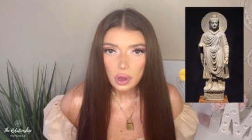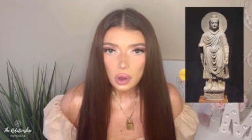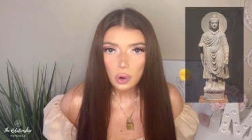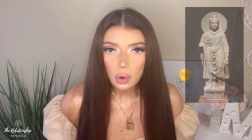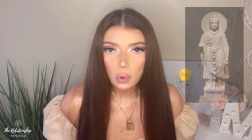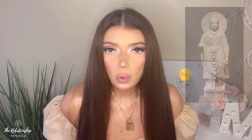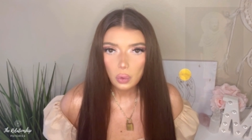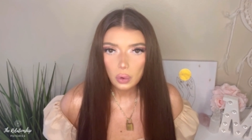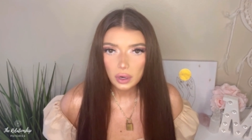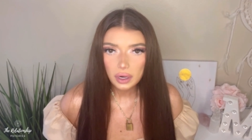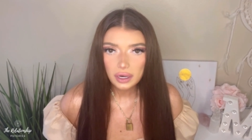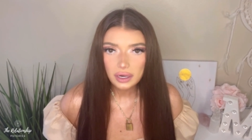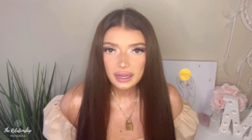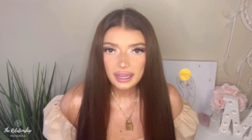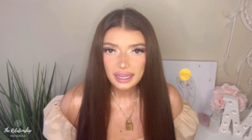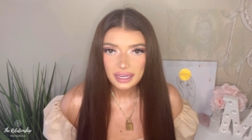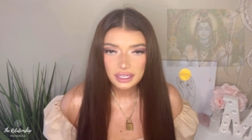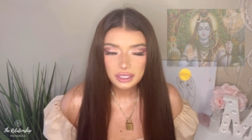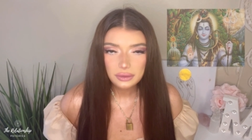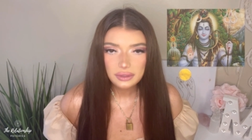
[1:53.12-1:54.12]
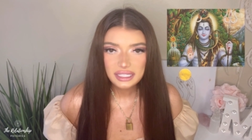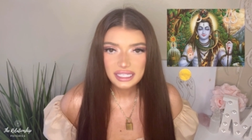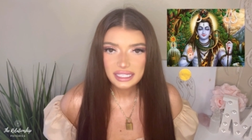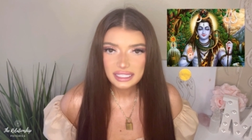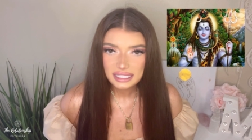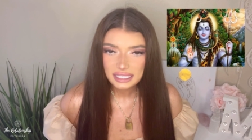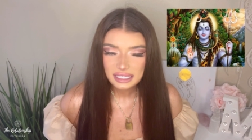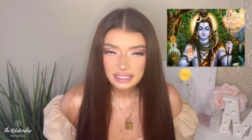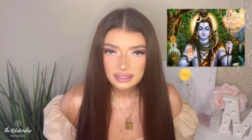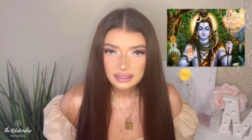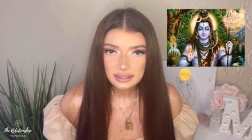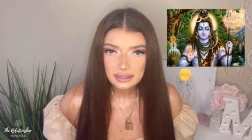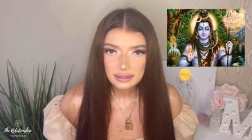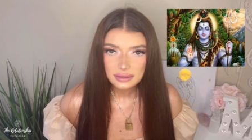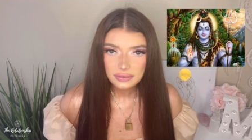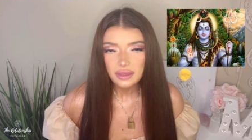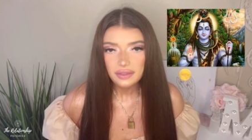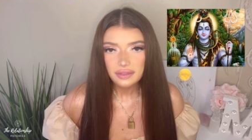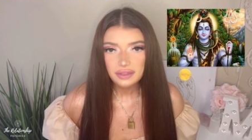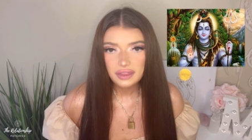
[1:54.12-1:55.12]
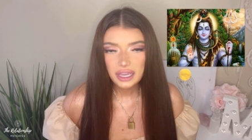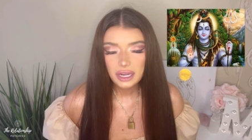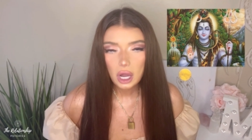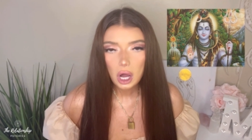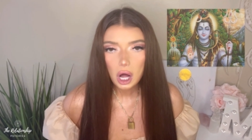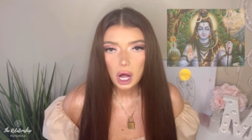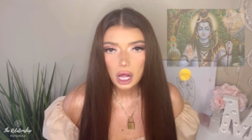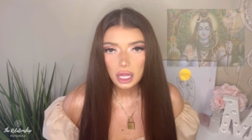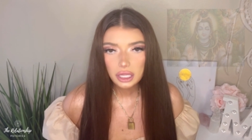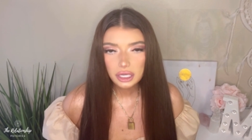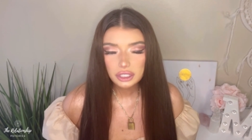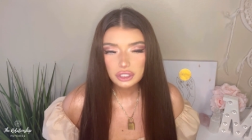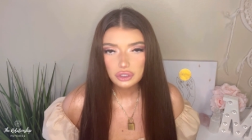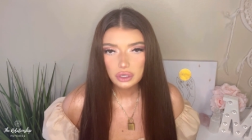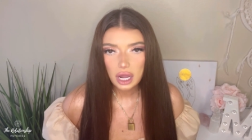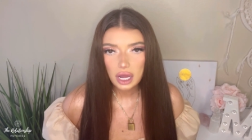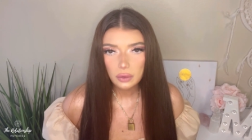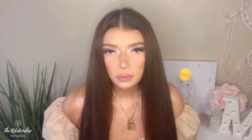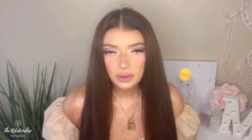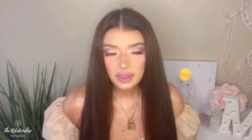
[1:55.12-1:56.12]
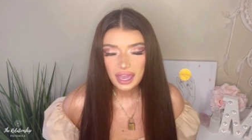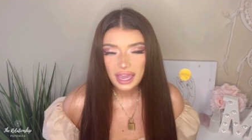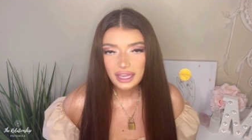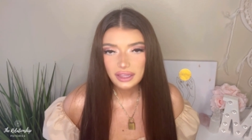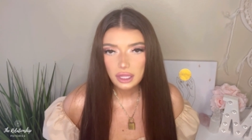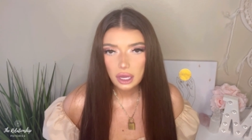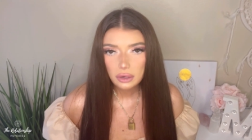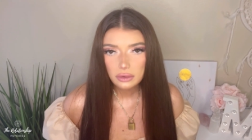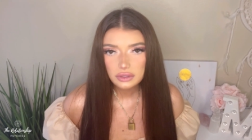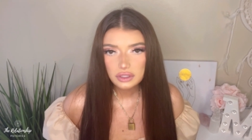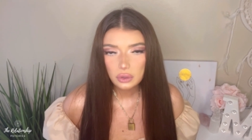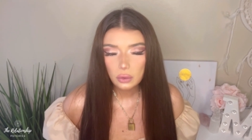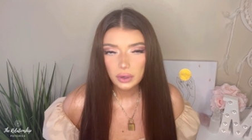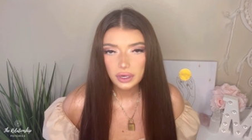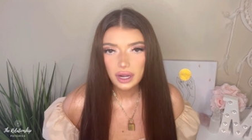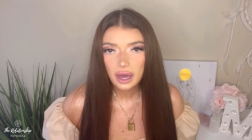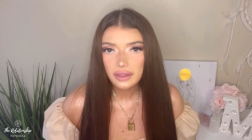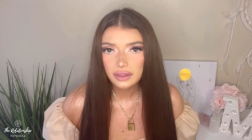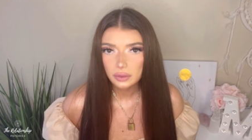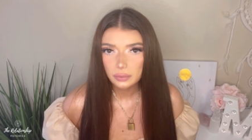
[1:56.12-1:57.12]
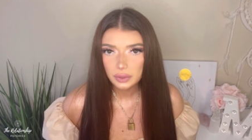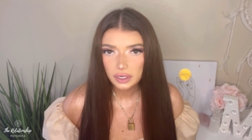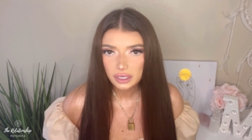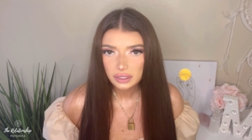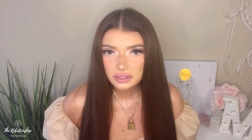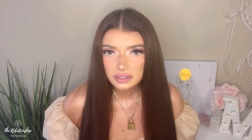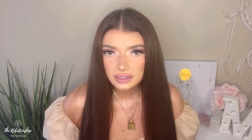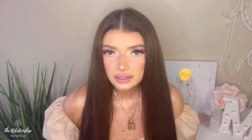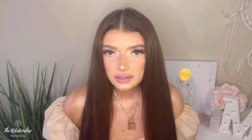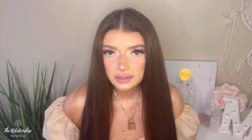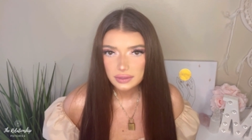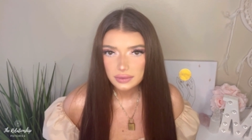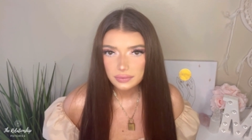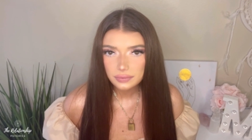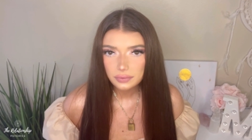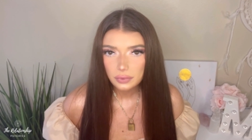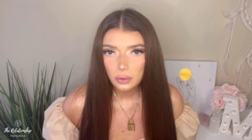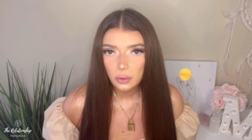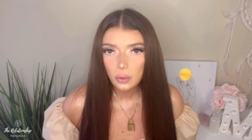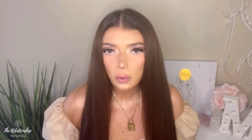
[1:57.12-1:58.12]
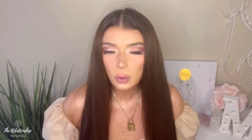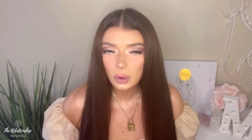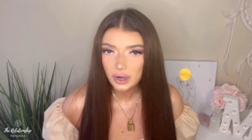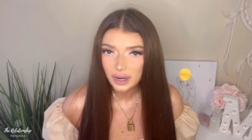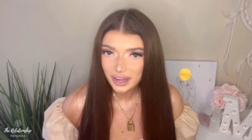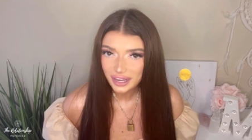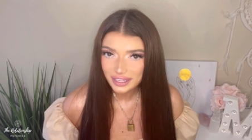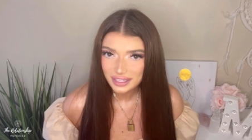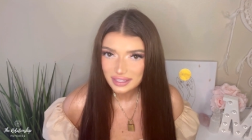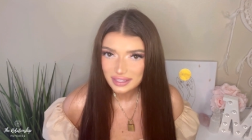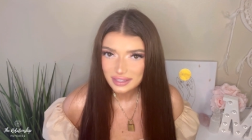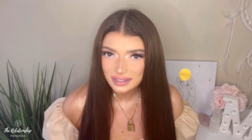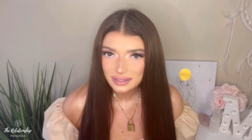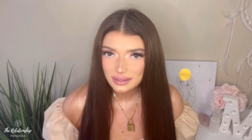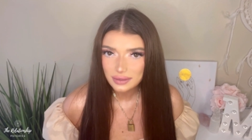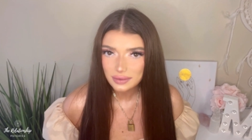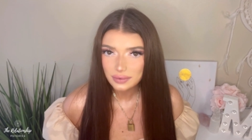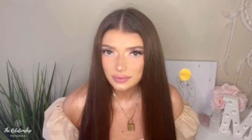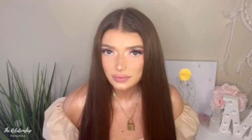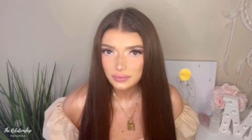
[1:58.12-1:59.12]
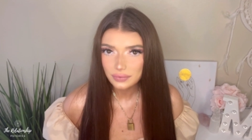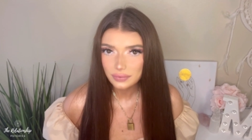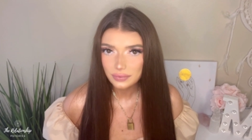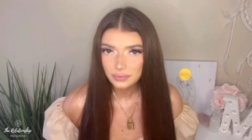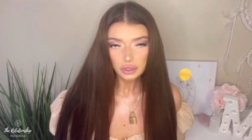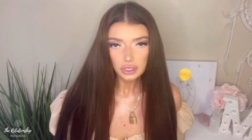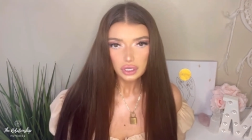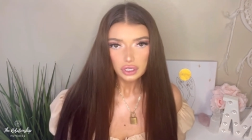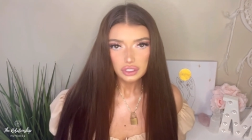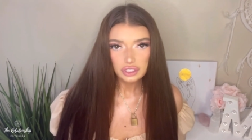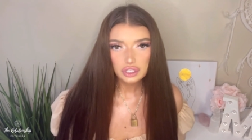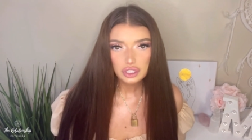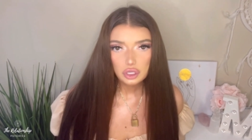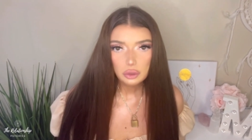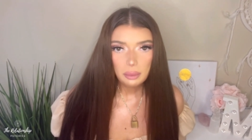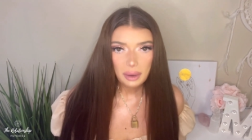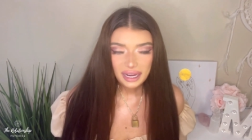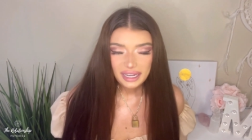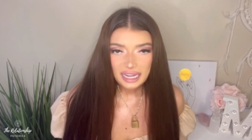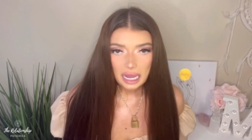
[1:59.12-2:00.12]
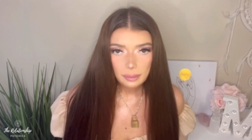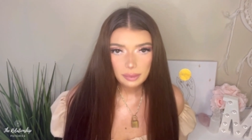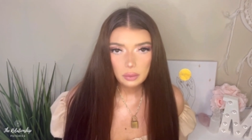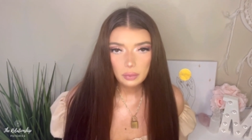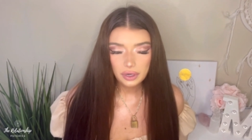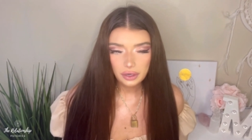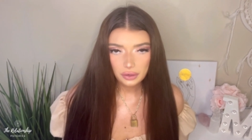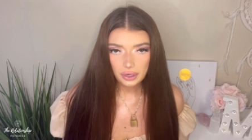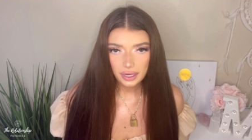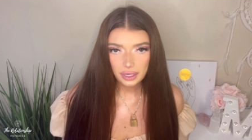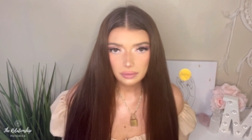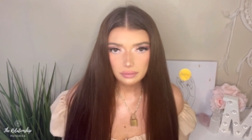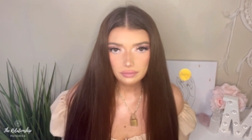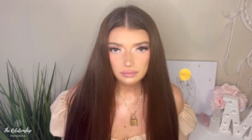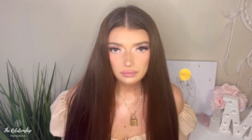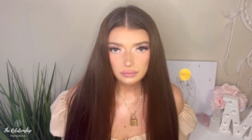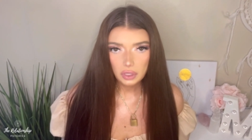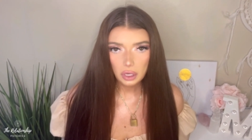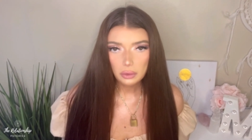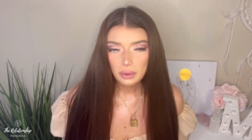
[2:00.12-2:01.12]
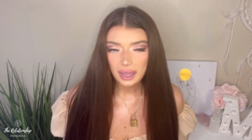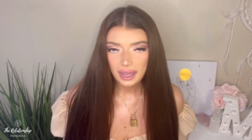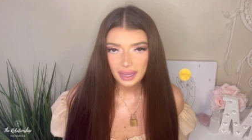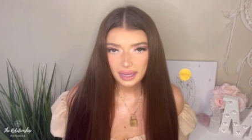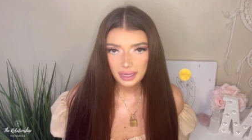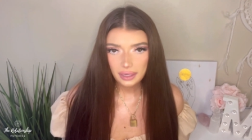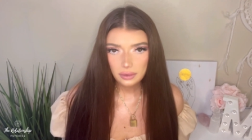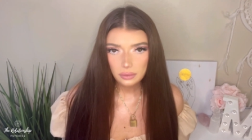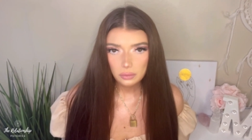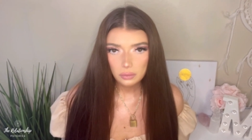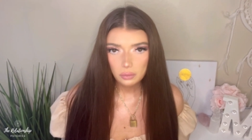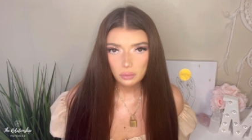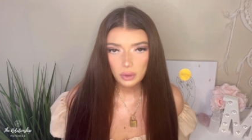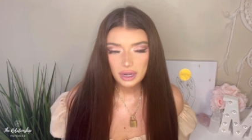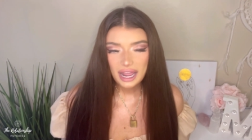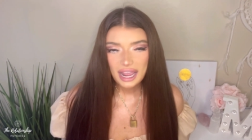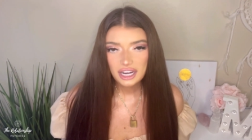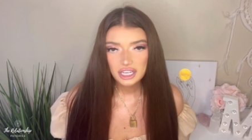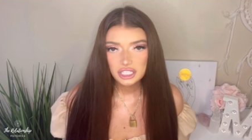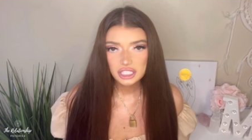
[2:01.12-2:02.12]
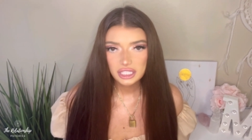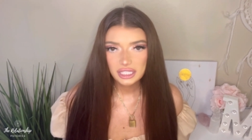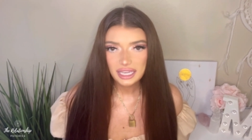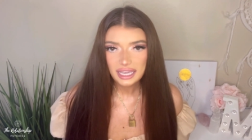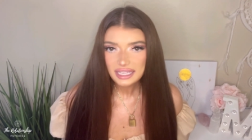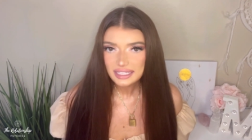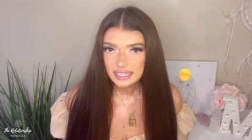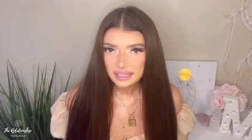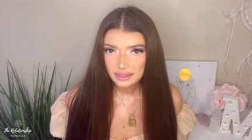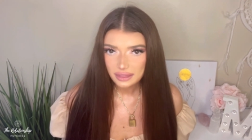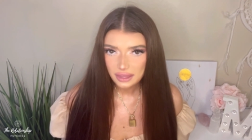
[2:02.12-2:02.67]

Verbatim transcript: or Hindu deities. They all are drawn with halos, or in other words, auras. So you might now be wondering, okay, what actually is it